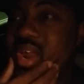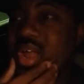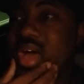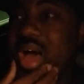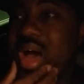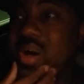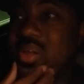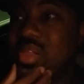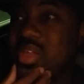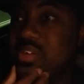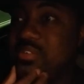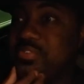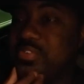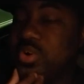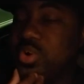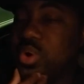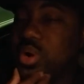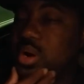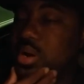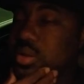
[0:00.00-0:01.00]
an outlet
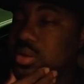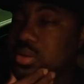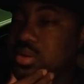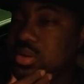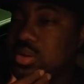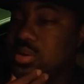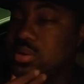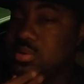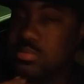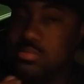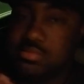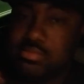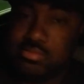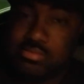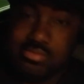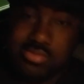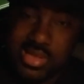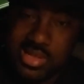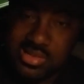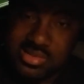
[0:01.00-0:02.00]
for it, you know,
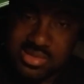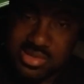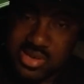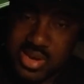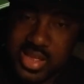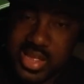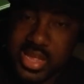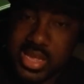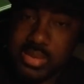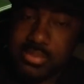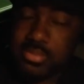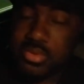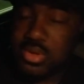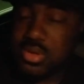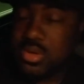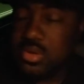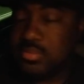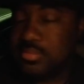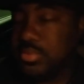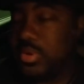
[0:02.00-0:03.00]
hence the name.
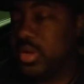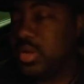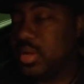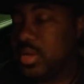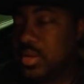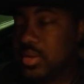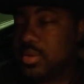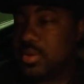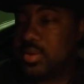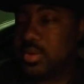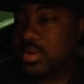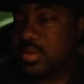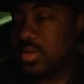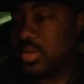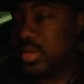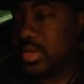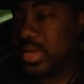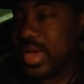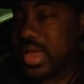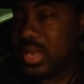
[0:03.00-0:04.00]
But
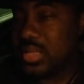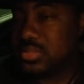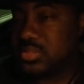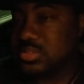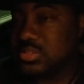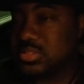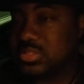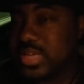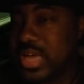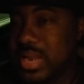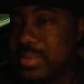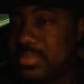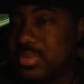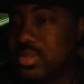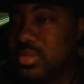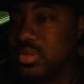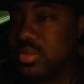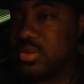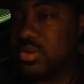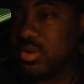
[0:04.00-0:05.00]
it kind of just got me,
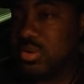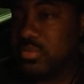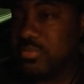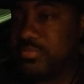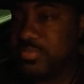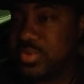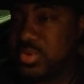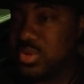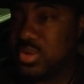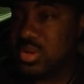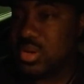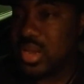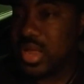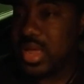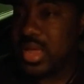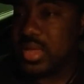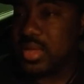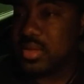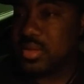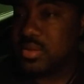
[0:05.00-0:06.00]
you know, feeling
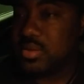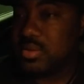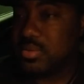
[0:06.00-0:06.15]
like,